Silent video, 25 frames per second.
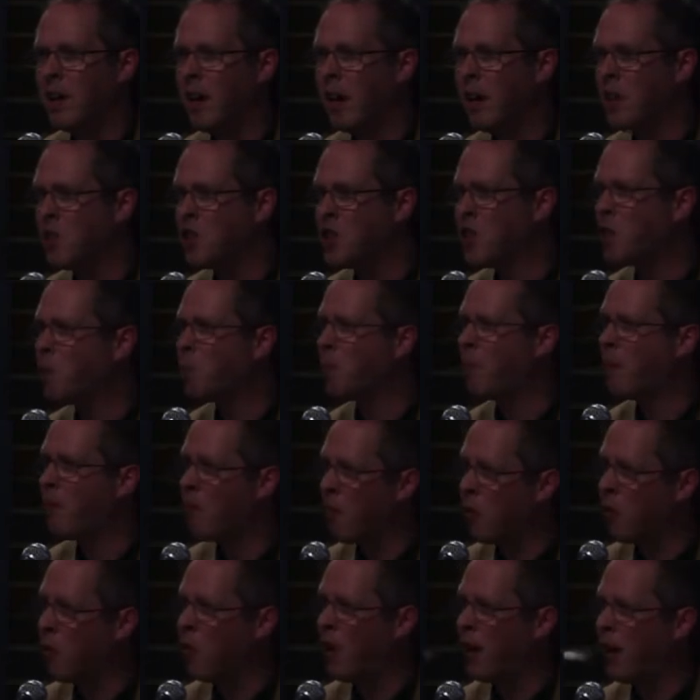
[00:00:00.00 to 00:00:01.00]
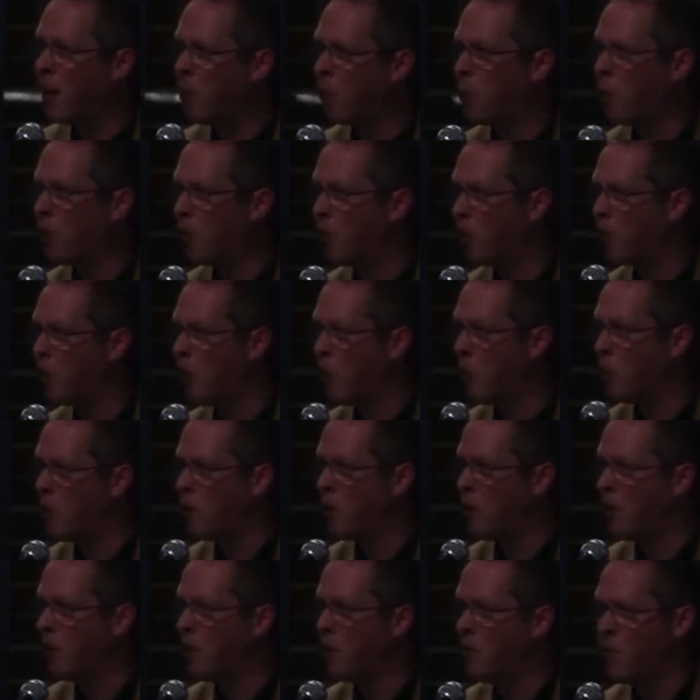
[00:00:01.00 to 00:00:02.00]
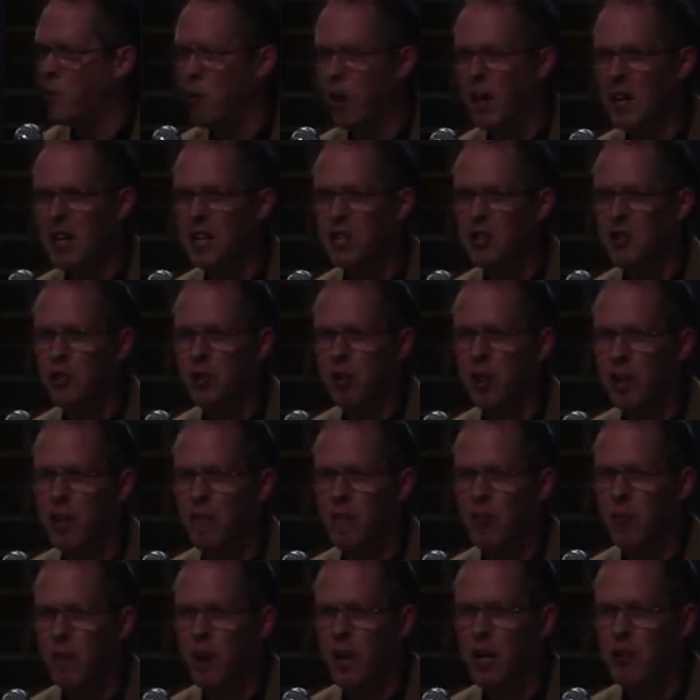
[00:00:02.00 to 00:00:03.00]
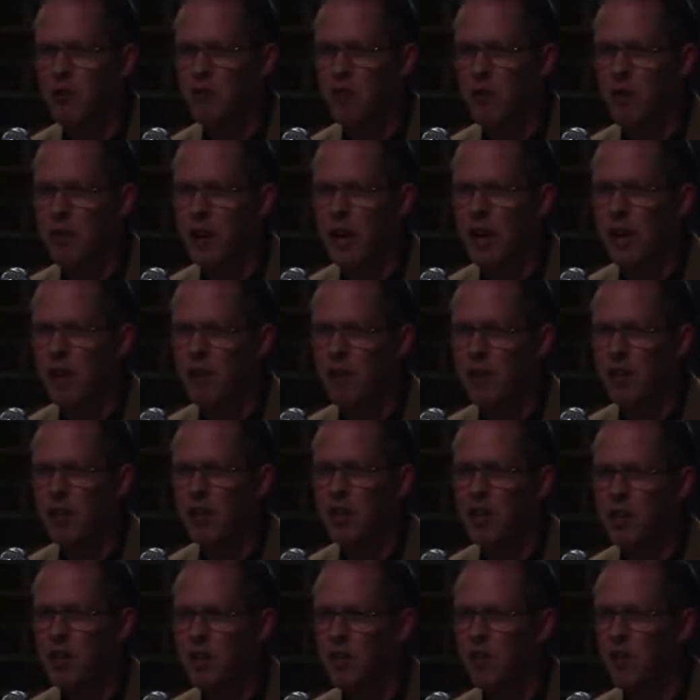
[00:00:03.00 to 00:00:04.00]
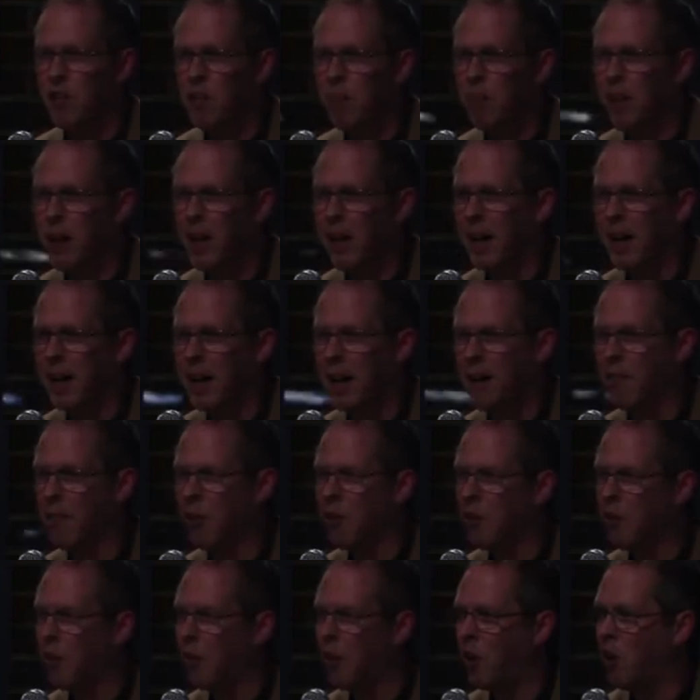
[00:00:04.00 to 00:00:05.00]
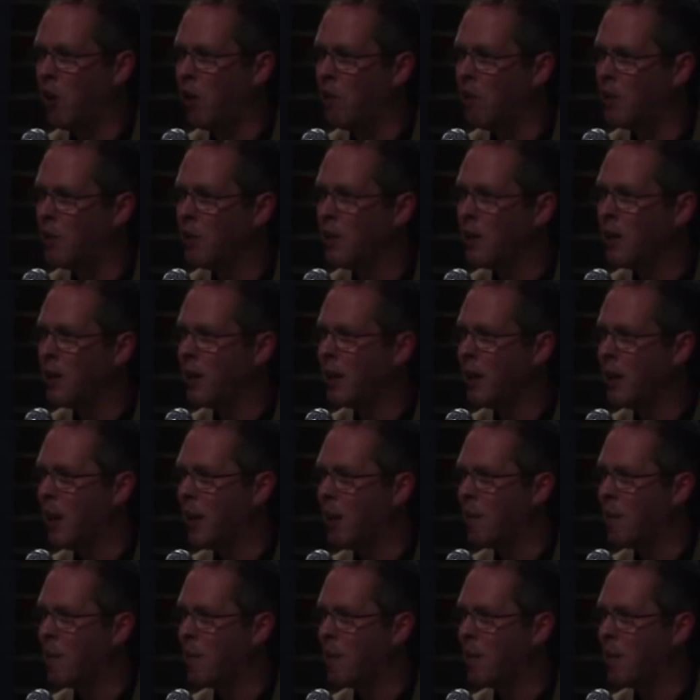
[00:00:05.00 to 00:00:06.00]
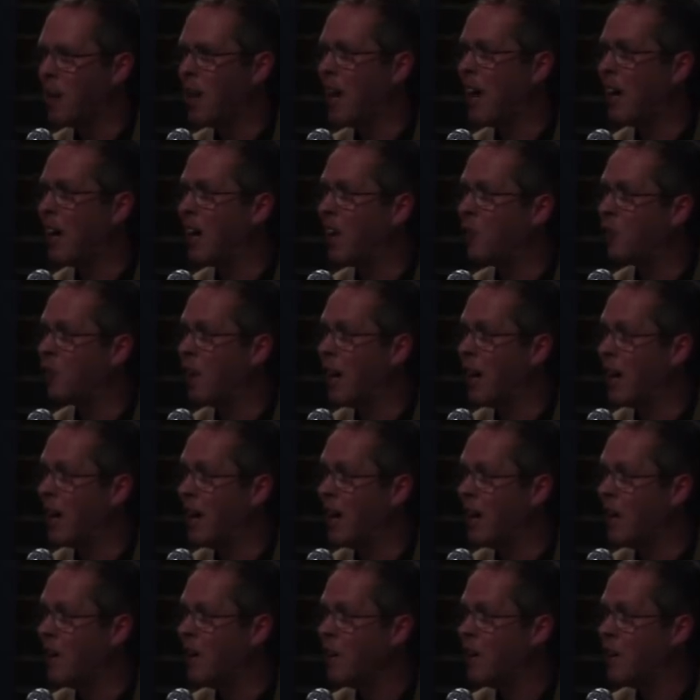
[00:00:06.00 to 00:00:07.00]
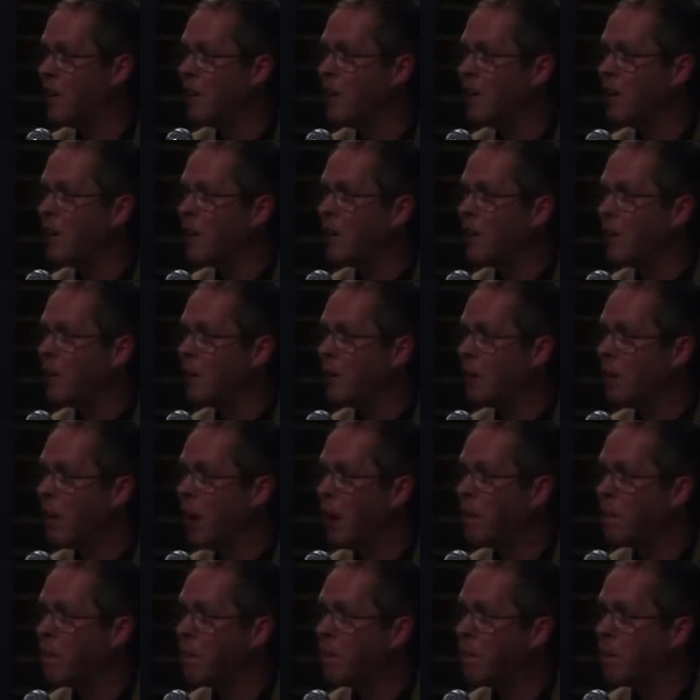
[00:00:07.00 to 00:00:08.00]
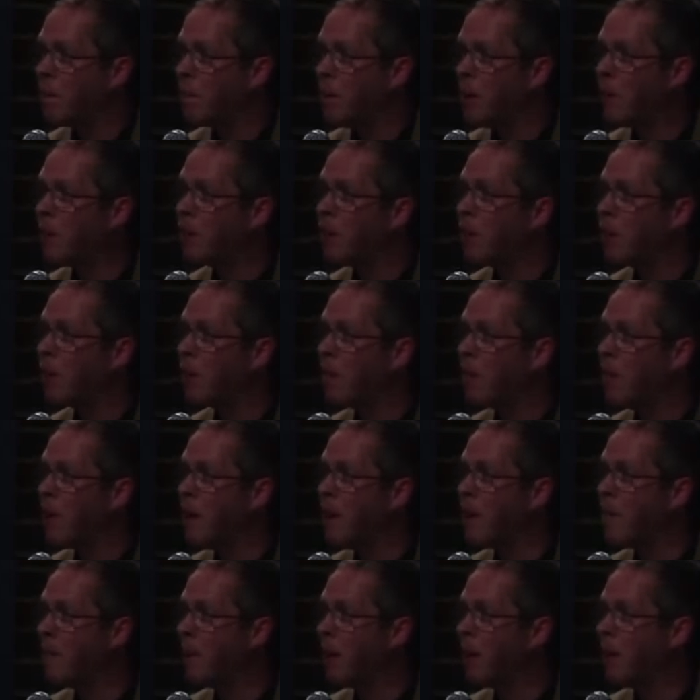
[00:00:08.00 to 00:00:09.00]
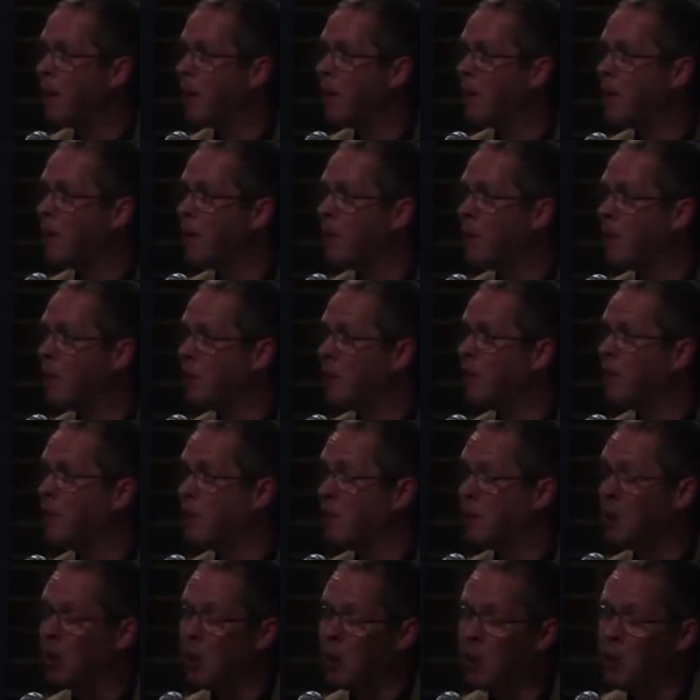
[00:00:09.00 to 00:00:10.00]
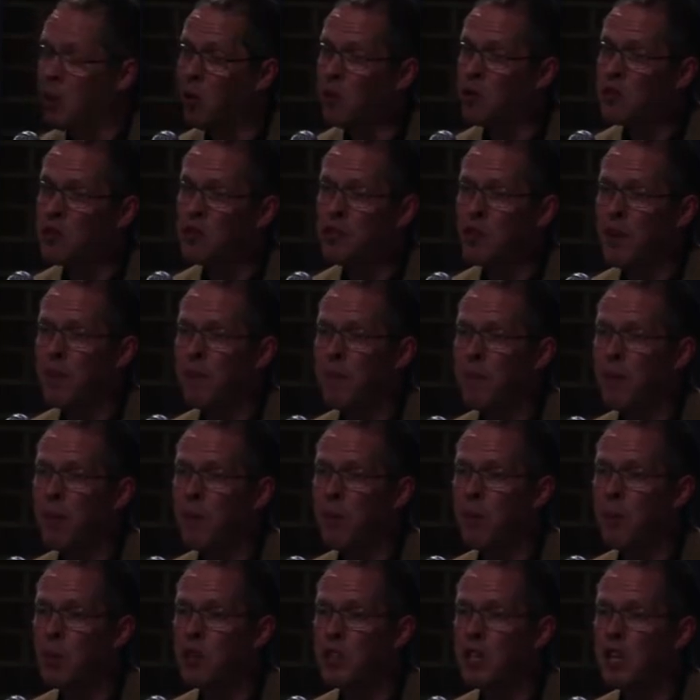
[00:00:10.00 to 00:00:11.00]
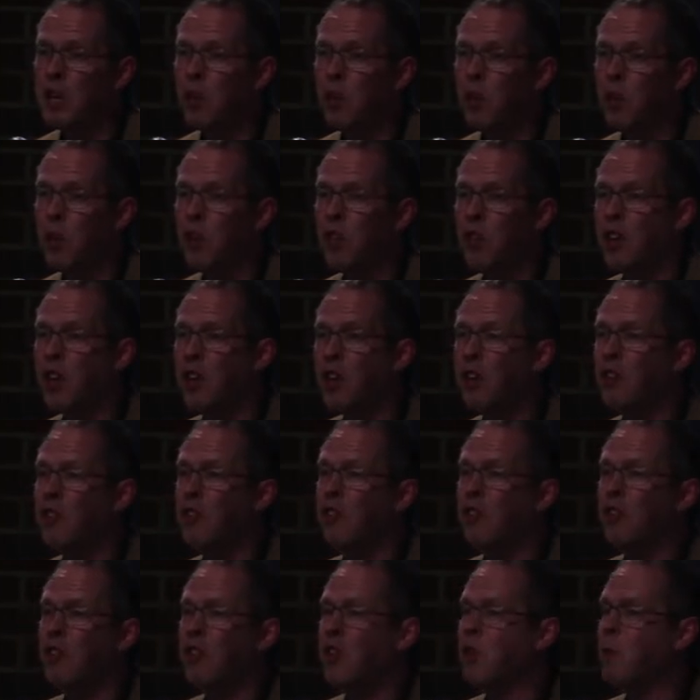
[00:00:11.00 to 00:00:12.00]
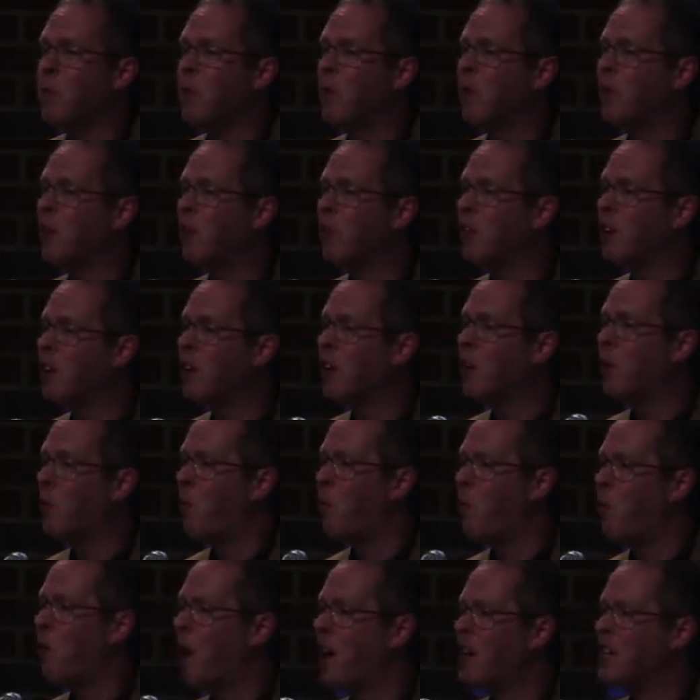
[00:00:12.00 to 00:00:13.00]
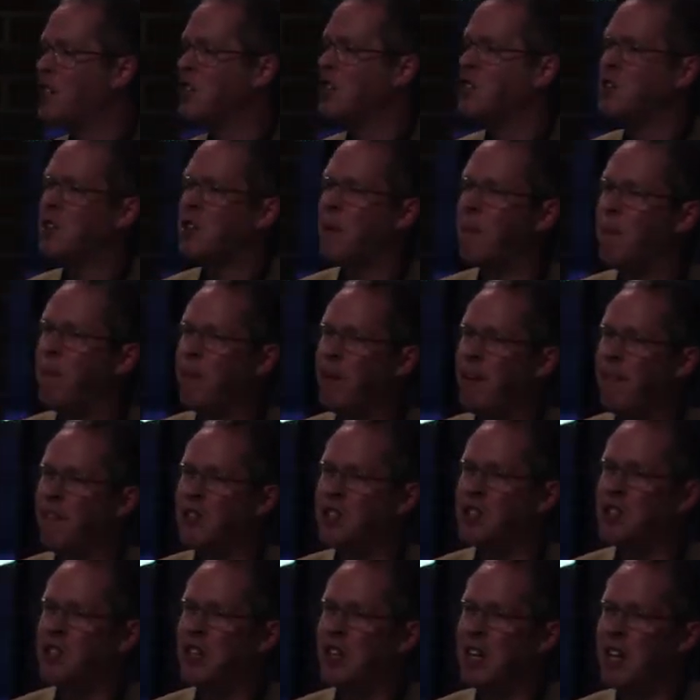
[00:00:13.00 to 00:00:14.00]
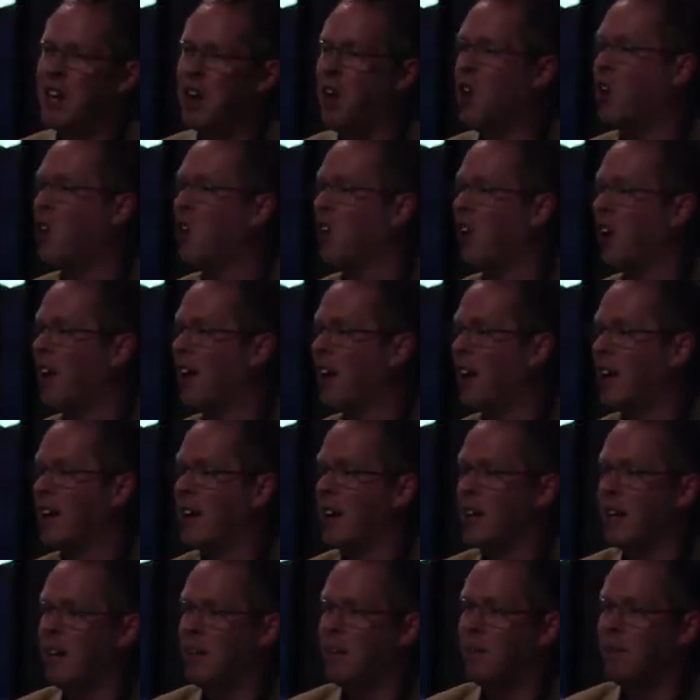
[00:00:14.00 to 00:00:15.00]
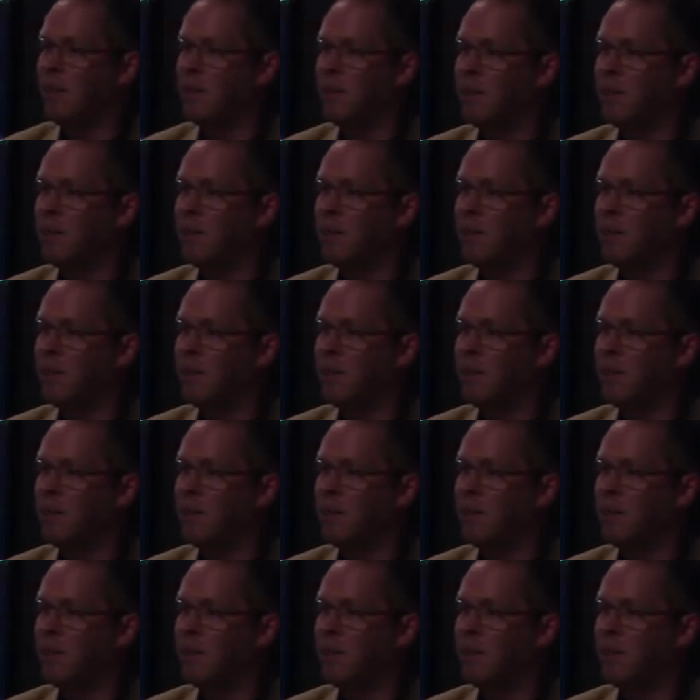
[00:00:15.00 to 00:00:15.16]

uh, just before Edward Snowden released all the information revealing the spying levels of um, the NSA, um, President Obama launched something which he called the Consumers' Rights to Privacy Online.